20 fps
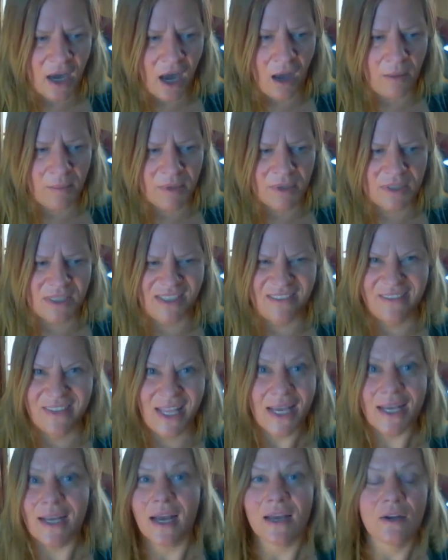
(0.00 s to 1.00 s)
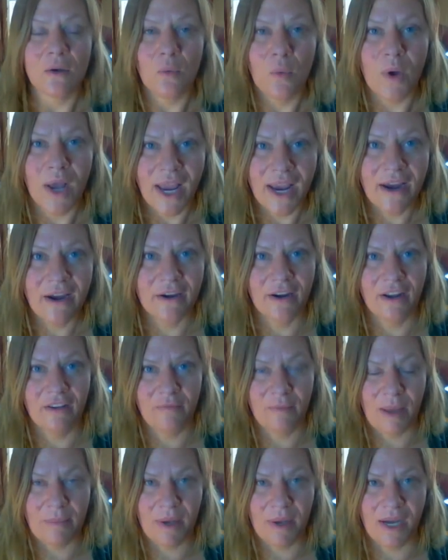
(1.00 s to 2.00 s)
almost even like unaware
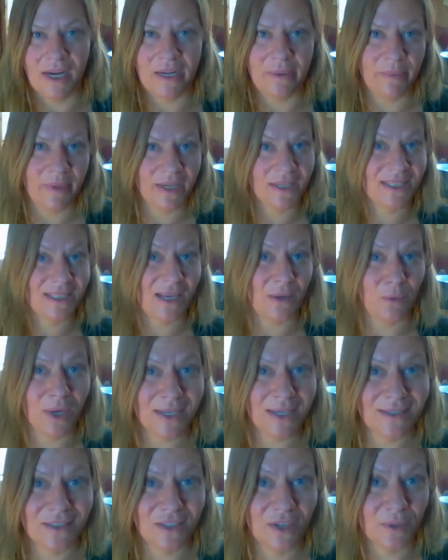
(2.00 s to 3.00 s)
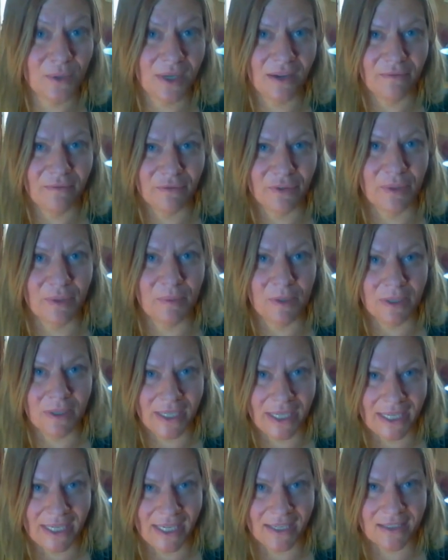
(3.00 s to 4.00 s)
of my body because I was so comfortable
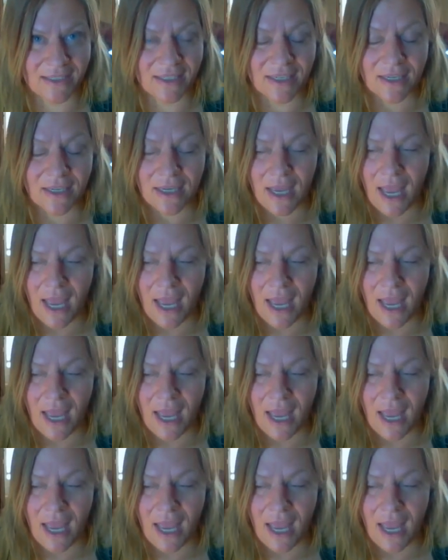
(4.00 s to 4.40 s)
in it.